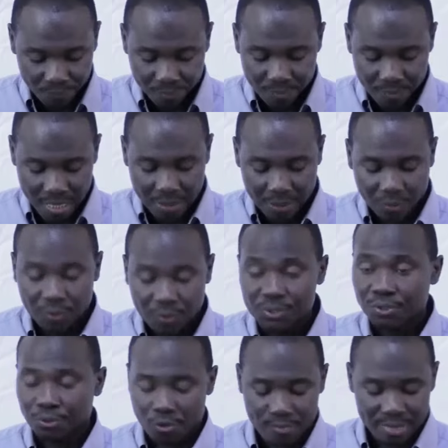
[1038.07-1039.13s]
And
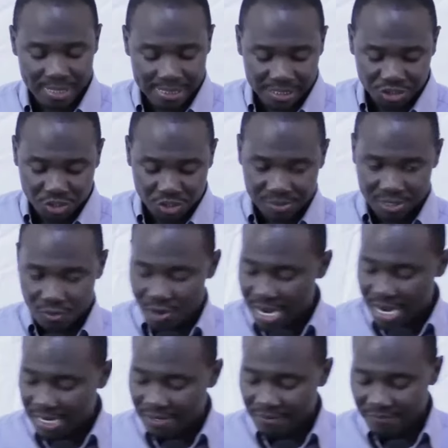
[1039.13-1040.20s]
also Romans chapter
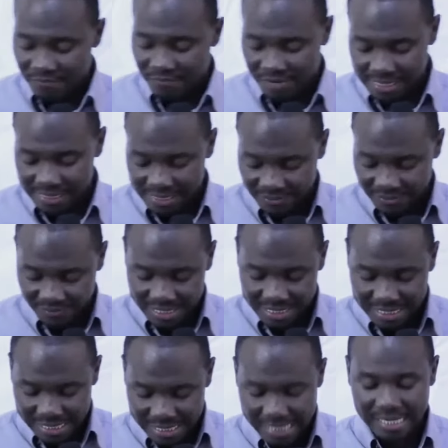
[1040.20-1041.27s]
1, verse
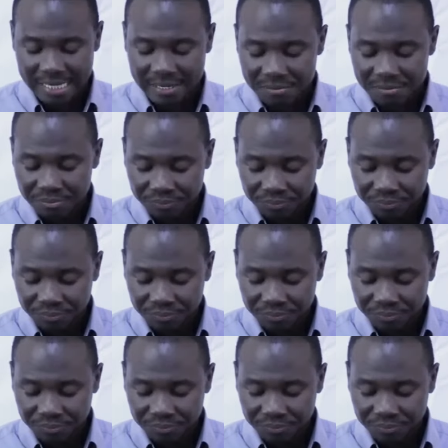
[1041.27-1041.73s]
17.